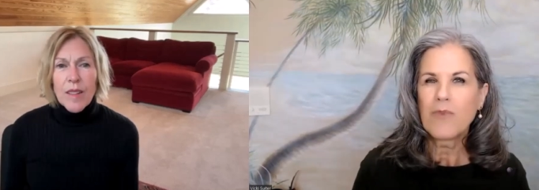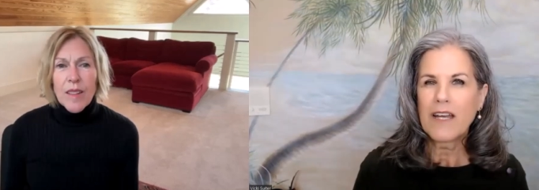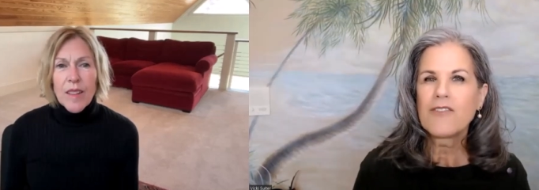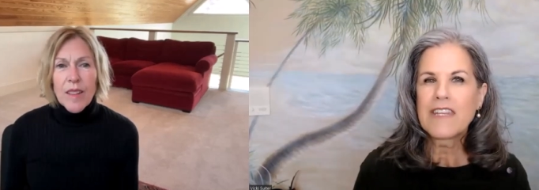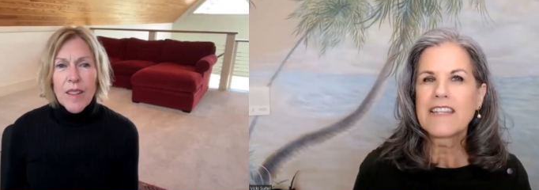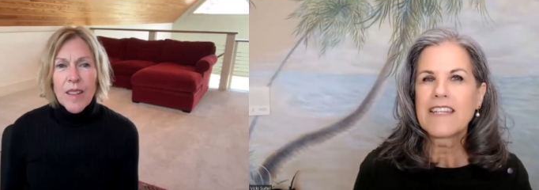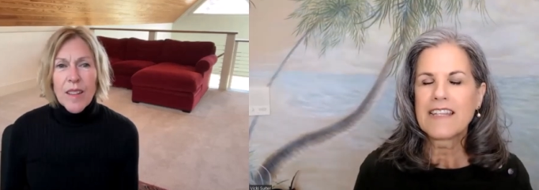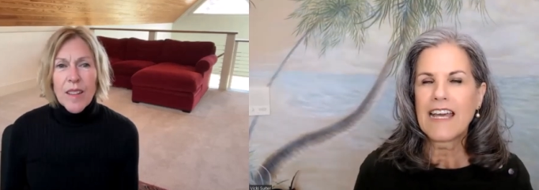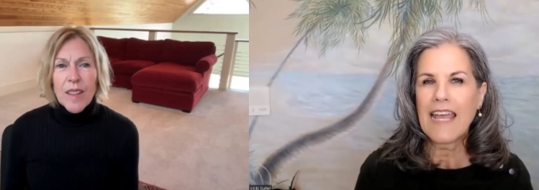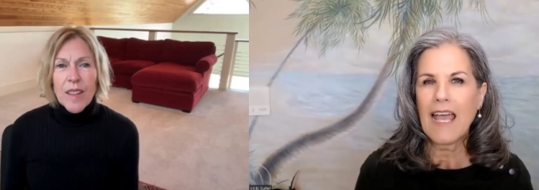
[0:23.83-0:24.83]
Speaker 1: why do you think
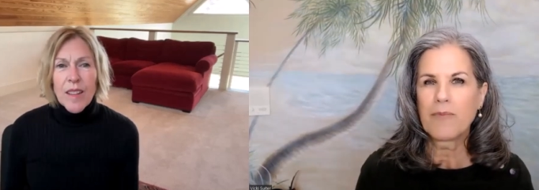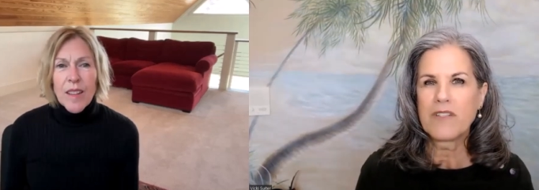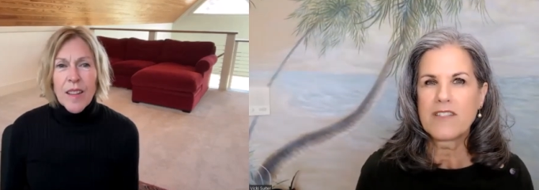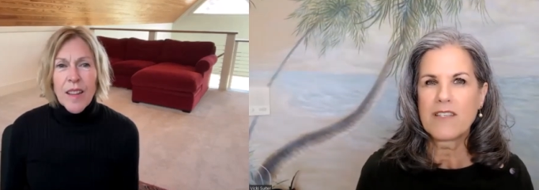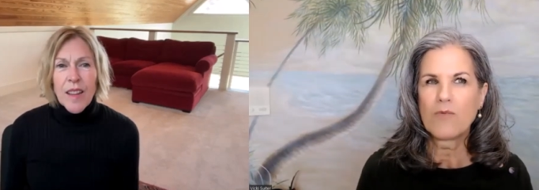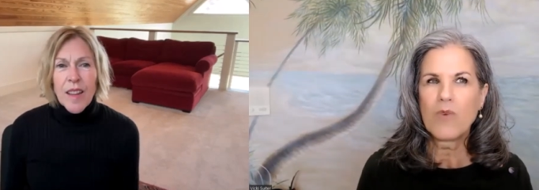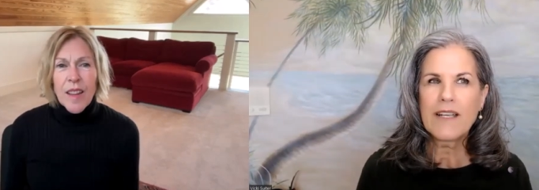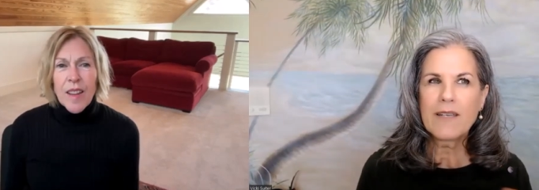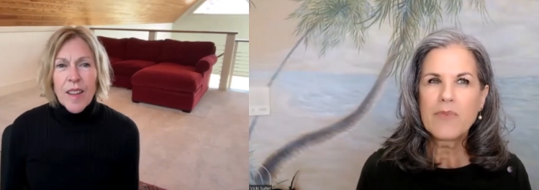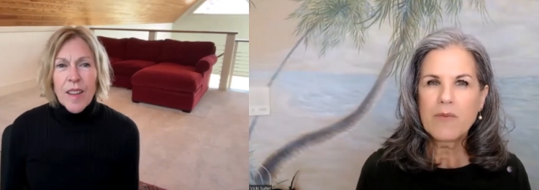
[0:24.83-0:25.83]
that that happens, and
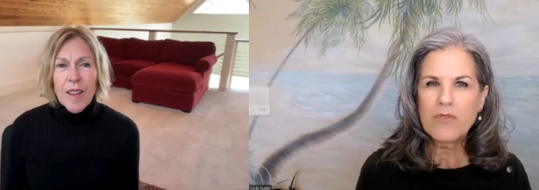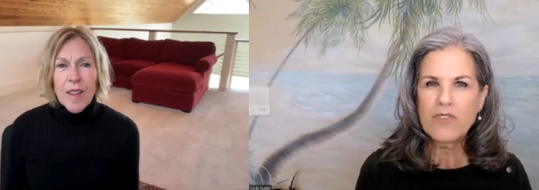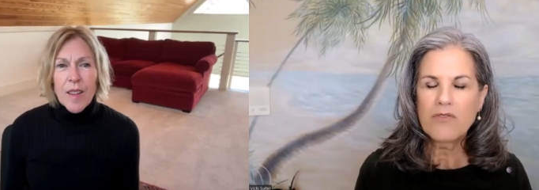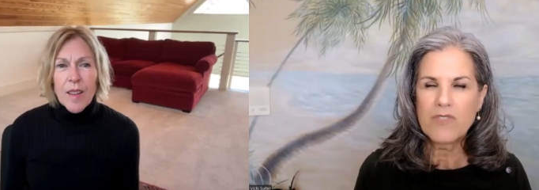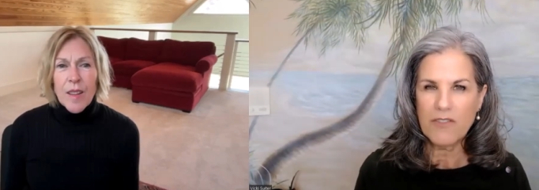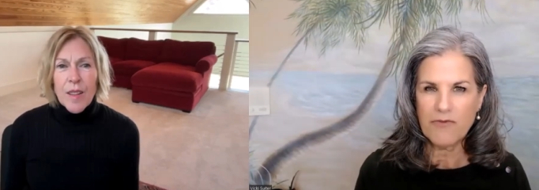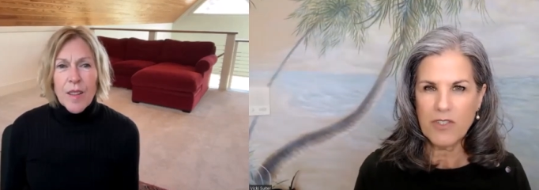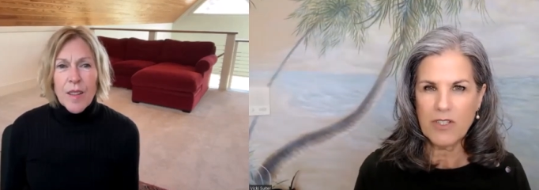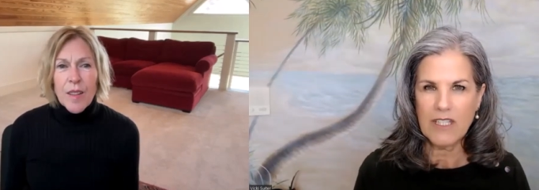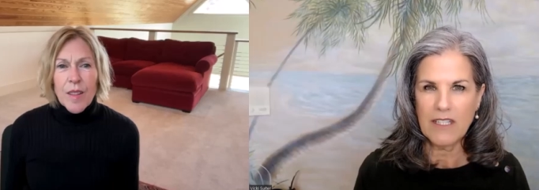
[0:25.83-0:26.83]
what can people do
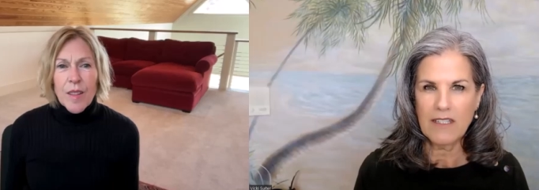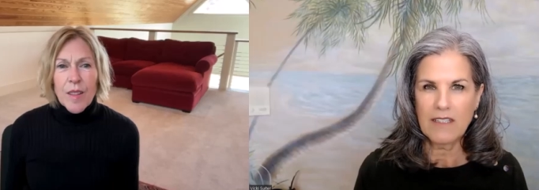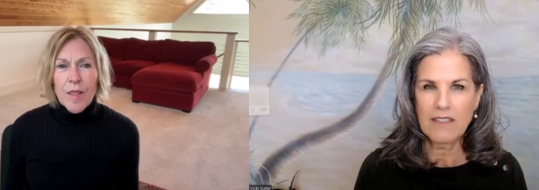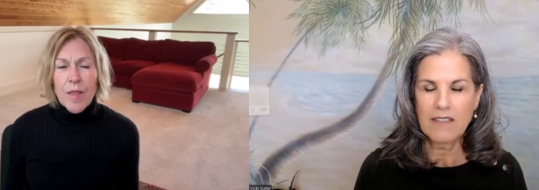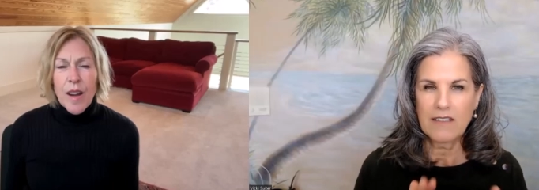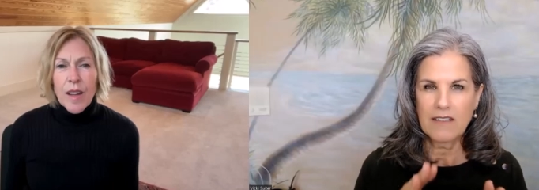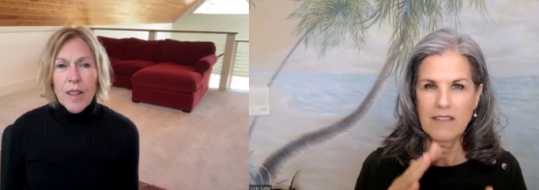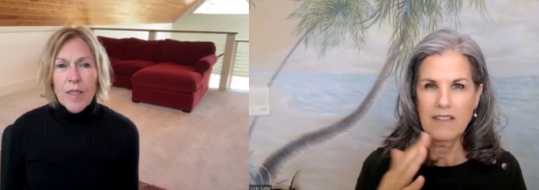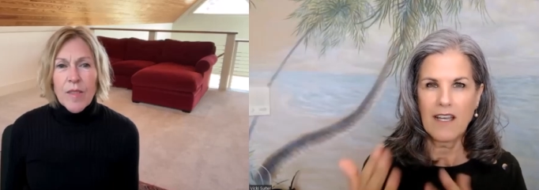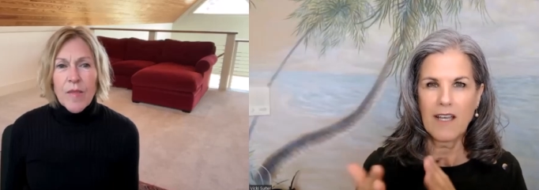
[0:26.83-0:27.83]
differently?
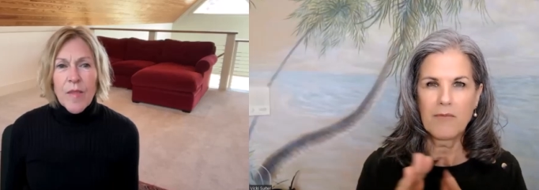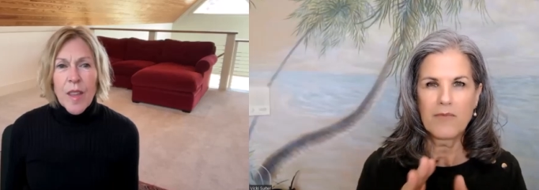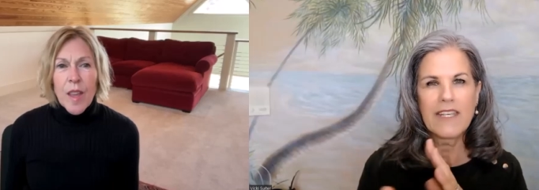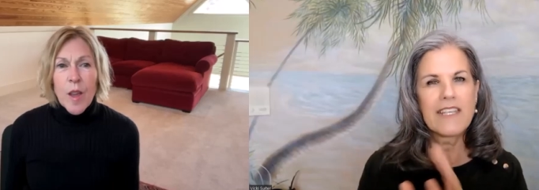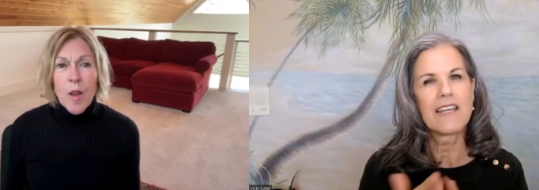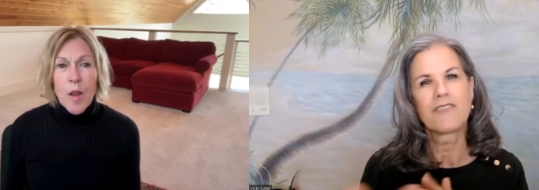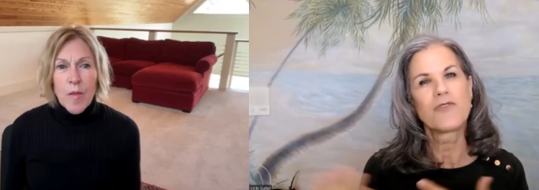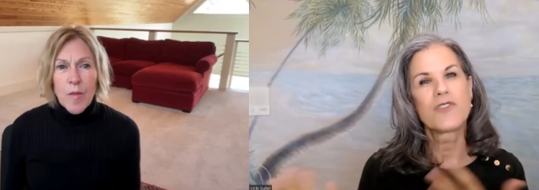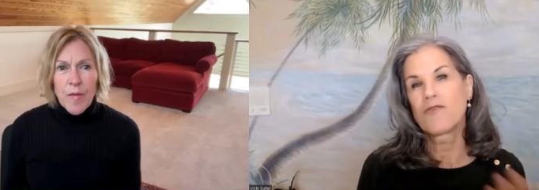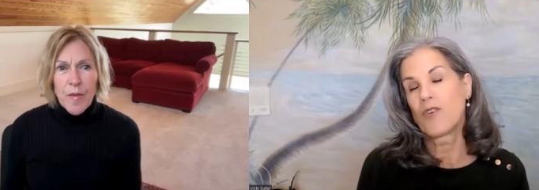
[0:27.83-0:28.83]
Um, like, yeah,
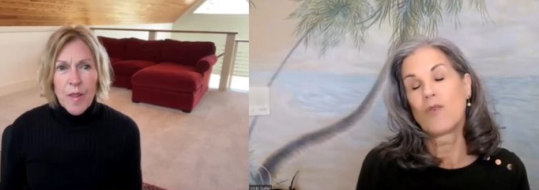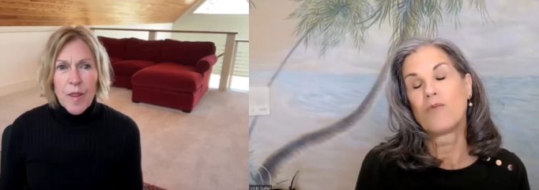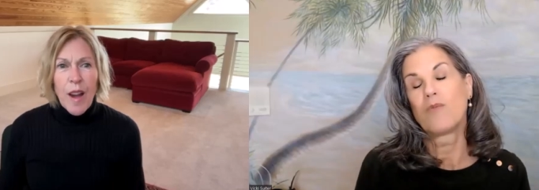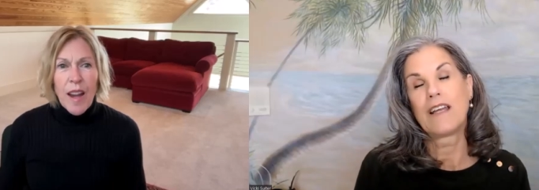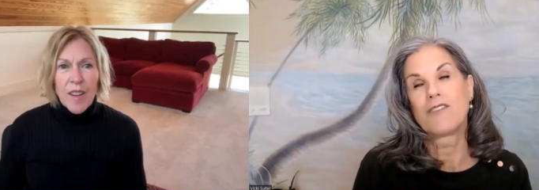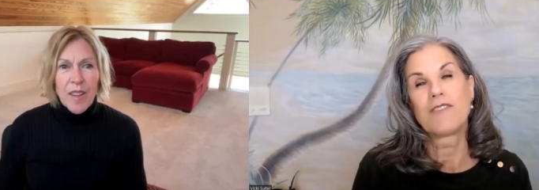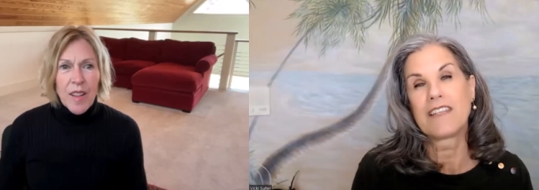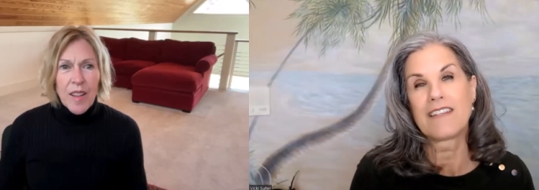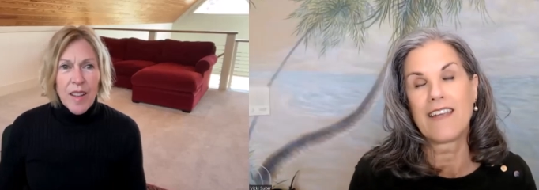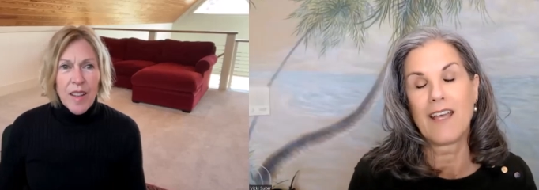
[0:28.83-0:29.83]
first of all, right. Why do you
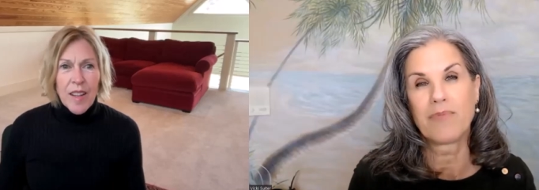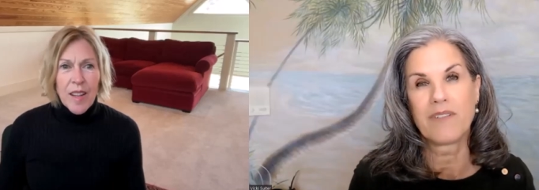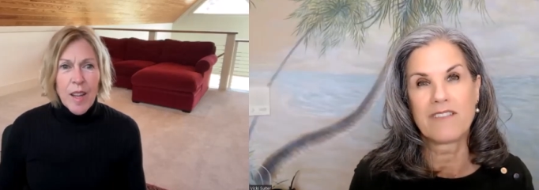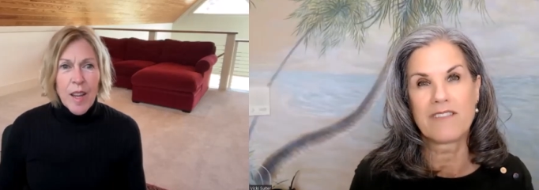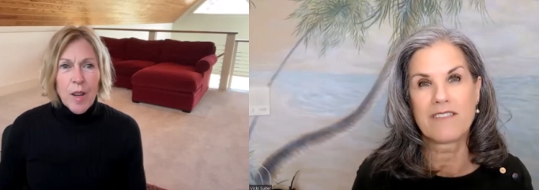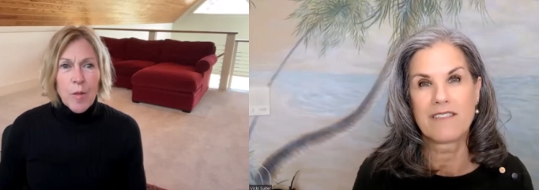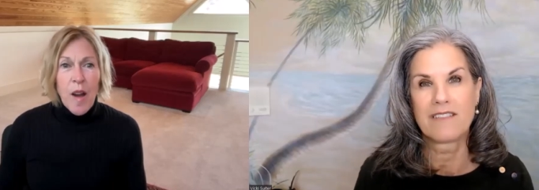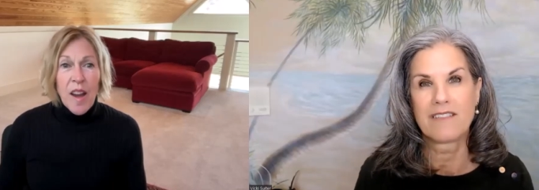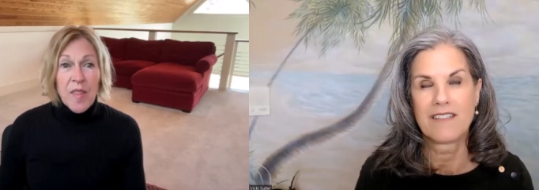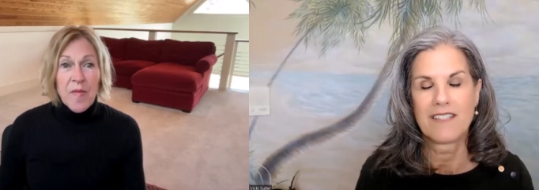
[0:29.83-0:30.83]
think that
Speaker 2: happens?
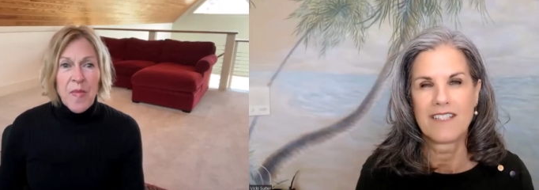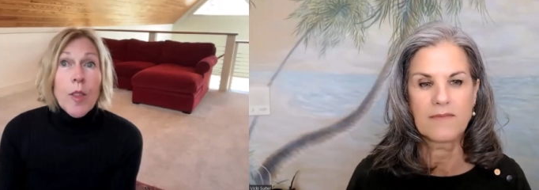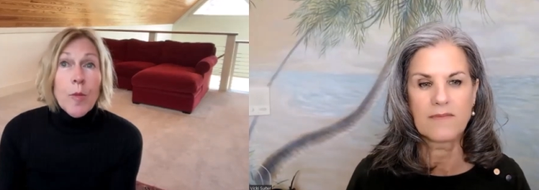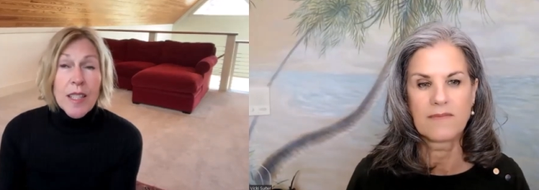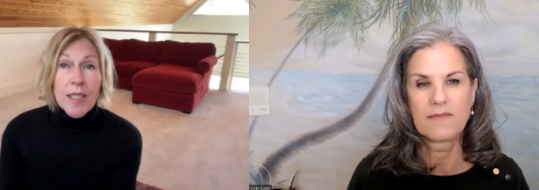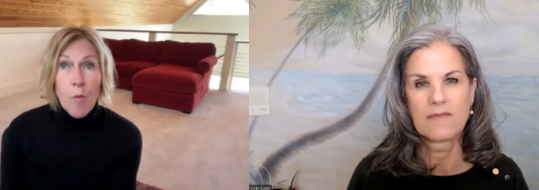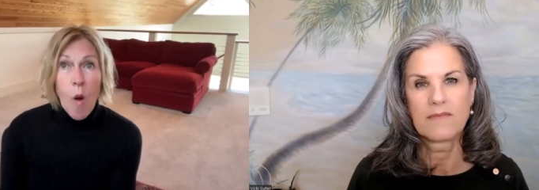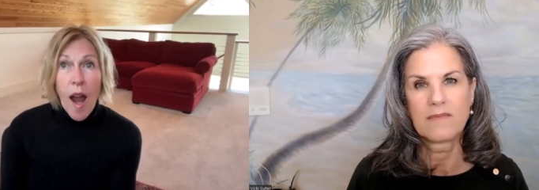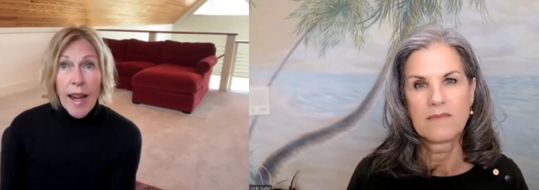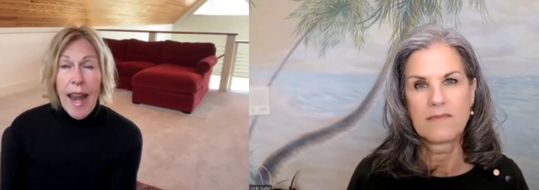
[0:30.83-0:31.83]
Right. The reason why it